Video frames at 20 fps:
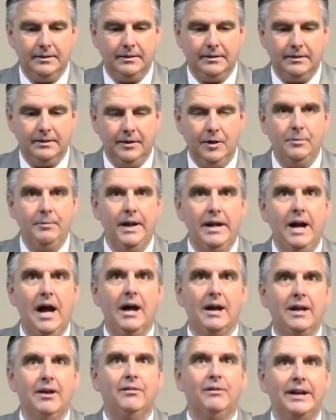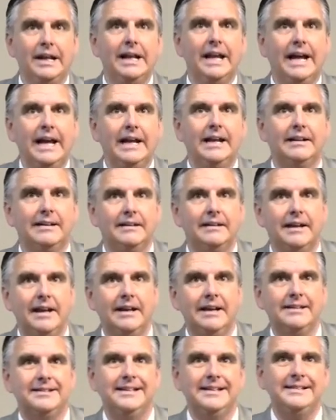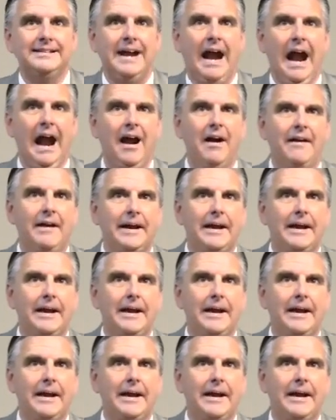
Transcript: You may not can relate in its entirety.